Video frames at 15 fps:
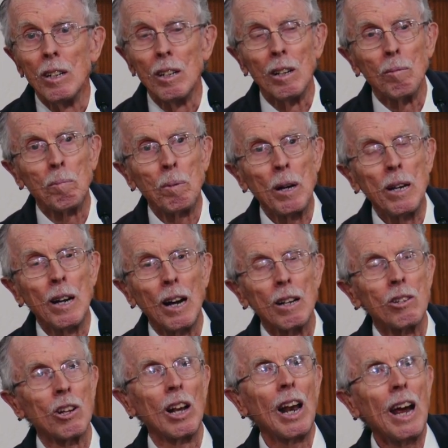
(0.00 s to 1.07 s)
Uh,
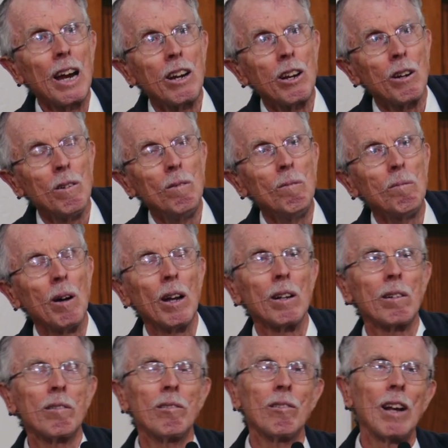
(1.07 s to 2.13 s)
peanuts are legume,
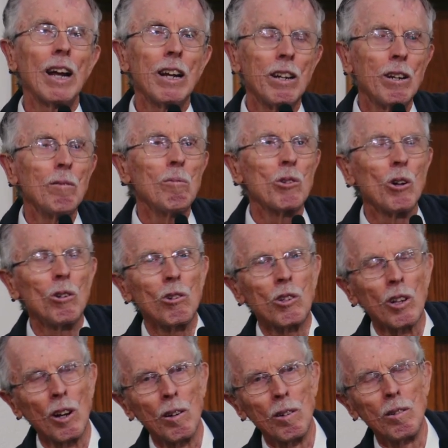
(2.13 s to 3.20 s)
but legumes
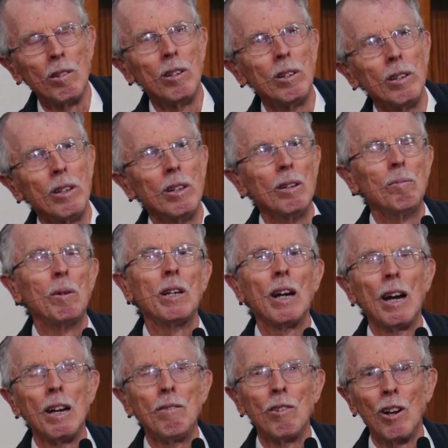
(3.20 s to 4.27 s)
also
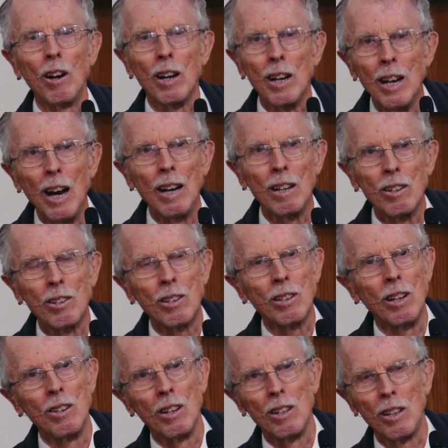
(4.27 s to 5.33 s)
behave like nuts
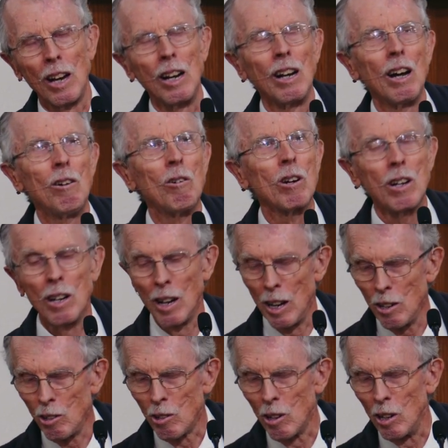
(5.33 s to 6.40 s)
in that they lower
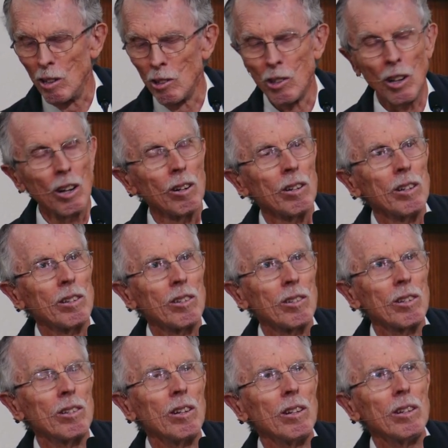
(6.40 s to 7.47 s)
cholesterol, so
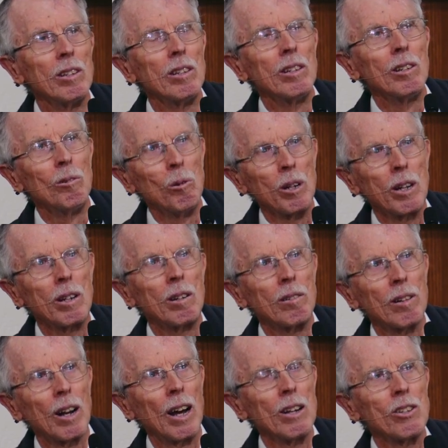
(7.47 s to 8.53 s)
it's, we
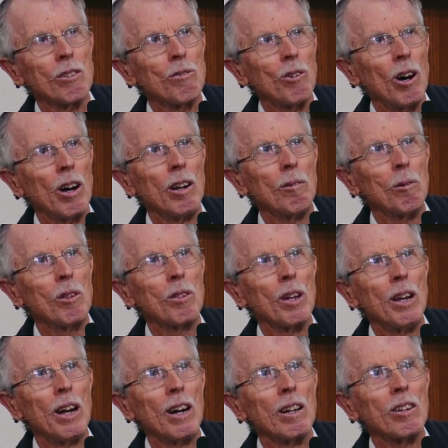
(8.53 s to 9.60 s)
classify it with the
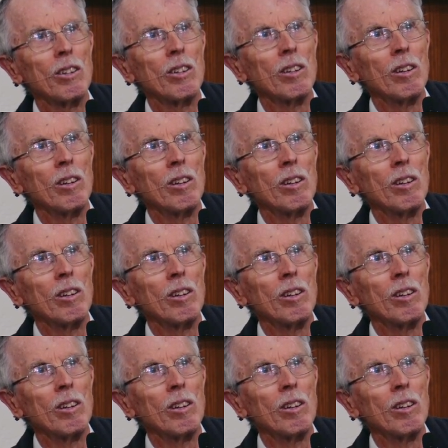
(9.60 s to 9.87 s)
nuts.